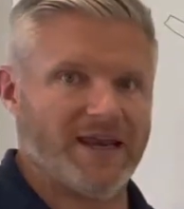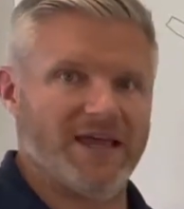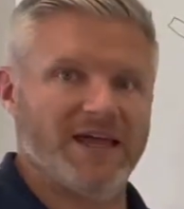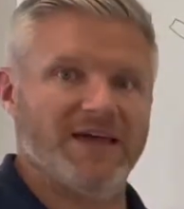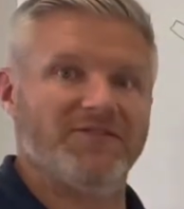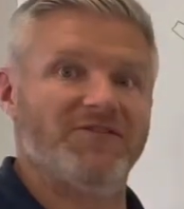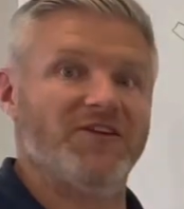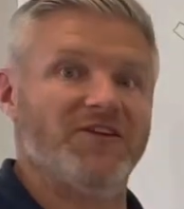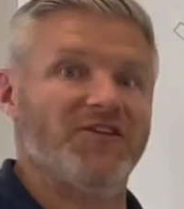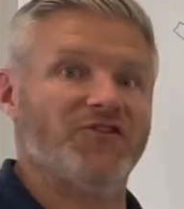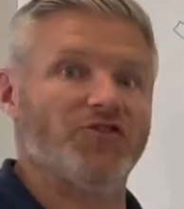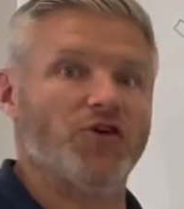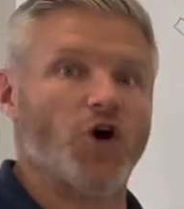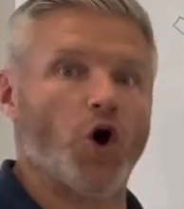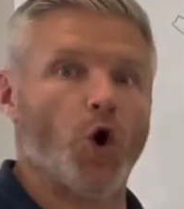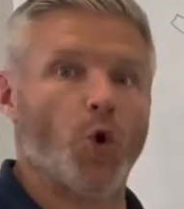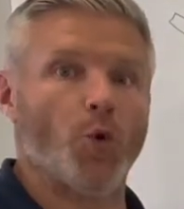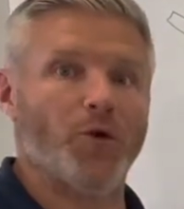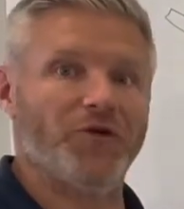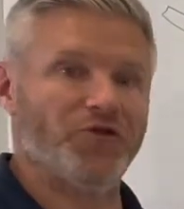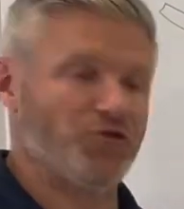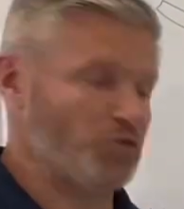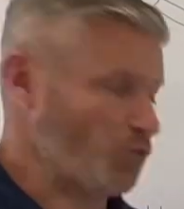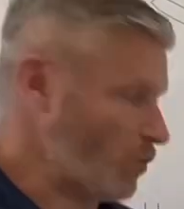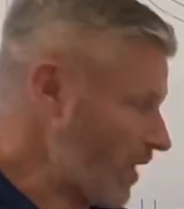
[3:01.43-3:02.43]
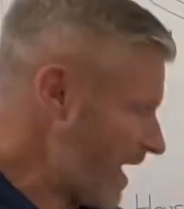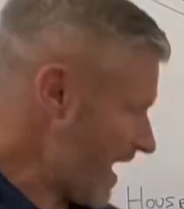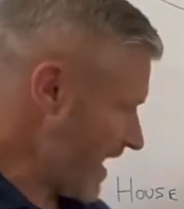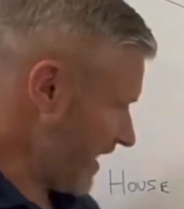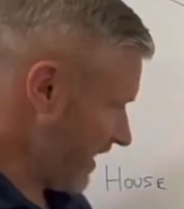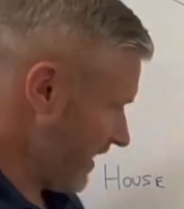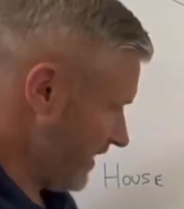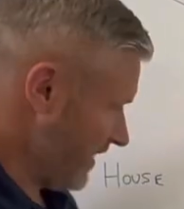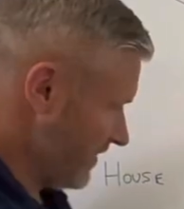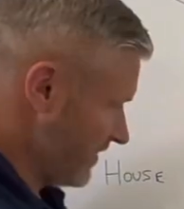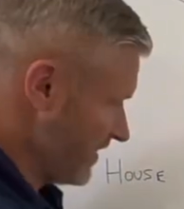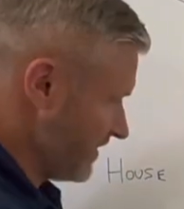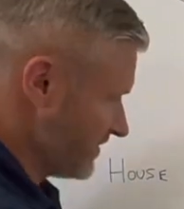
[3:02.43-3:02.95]
If it's always wet,
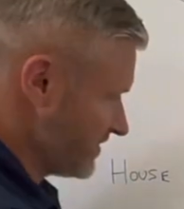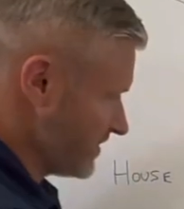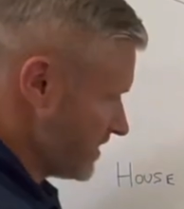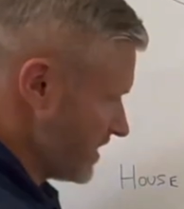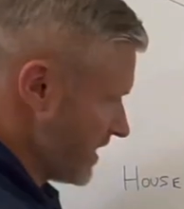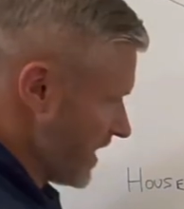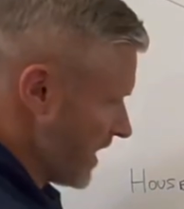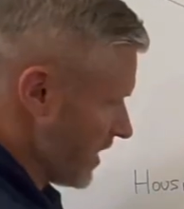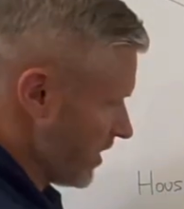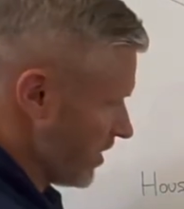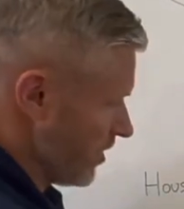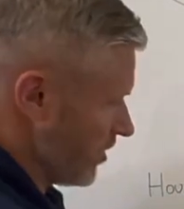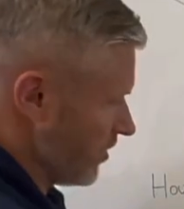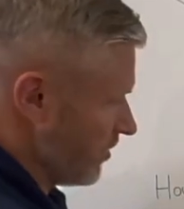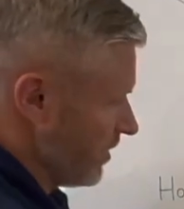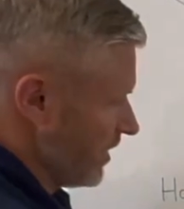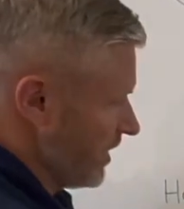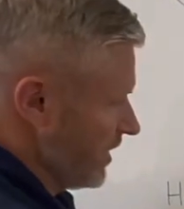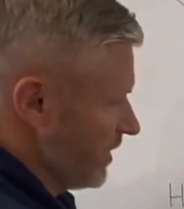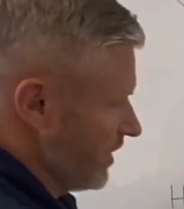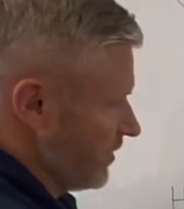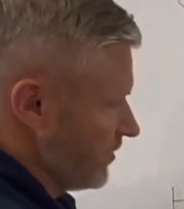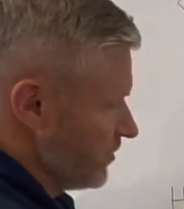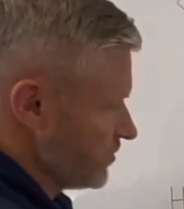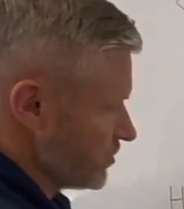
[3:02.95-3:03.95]
in this scenario, there's